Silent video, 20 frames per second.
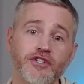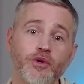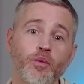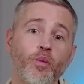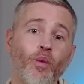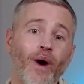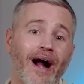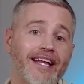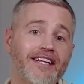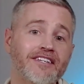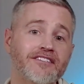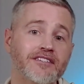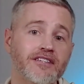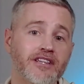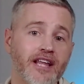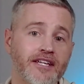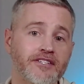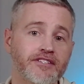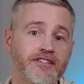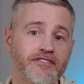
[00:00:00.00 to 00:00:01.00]
the widest
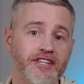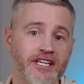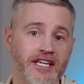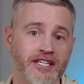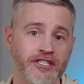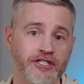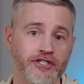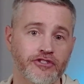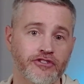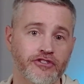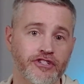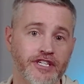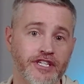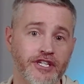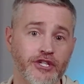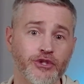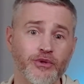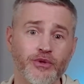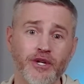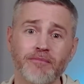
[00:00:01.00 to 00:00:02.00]
lens of the
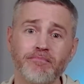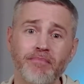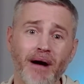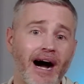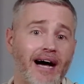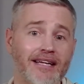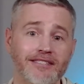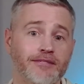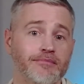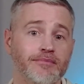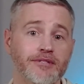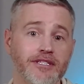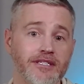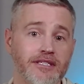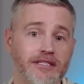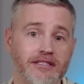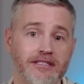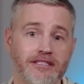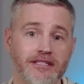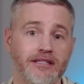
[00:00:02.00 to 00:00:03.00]
industry you could
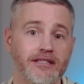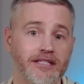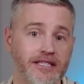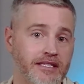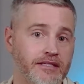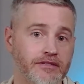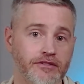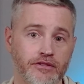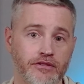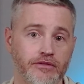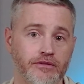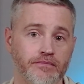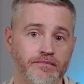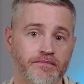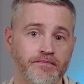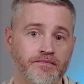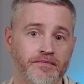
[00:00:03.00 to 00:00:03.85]
possibly sell into.